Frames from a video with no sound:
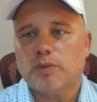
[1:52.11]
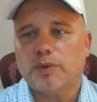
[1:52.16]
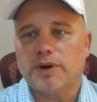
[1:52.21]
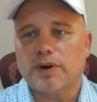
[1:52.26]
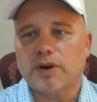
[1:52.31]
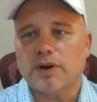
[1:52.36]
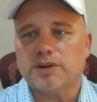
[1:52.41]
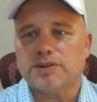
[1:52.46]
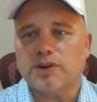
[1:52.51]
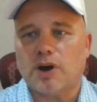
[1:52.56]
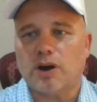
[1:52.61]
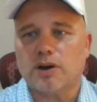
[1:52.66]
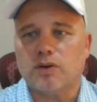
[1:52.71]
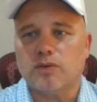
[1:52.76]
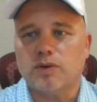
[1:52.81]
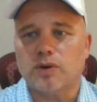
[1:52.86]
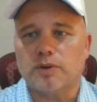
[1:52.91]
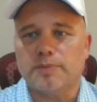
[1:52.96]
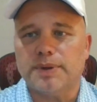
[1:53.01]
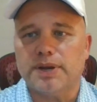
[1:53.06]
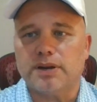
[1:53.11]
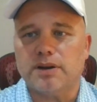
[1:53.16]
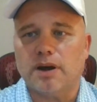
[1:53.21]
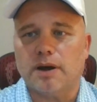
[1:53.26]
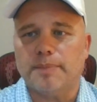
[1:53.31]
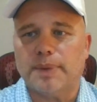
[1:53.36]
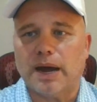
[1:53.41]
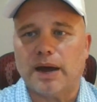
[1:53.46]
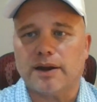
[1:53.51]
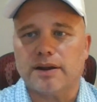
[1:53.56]
we're going to talk a little bit
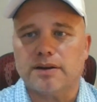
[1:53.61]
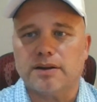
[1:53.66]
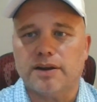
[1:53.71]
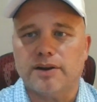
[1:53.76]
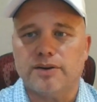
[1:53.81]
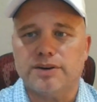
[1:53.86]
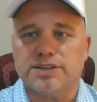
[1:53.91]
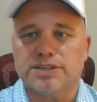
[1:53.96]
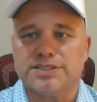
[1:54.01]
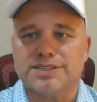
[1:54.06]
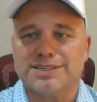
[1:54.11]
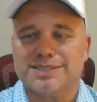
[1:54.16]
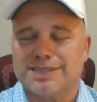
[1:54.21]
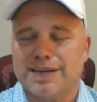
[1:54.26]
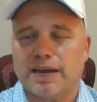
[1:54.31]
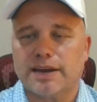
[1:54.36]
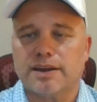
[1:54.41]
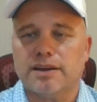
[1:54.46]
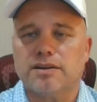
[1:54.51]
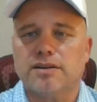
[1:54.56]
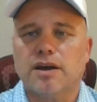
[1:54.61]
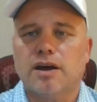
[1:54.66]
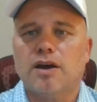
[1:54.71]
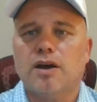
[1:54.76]
about it here in just a second.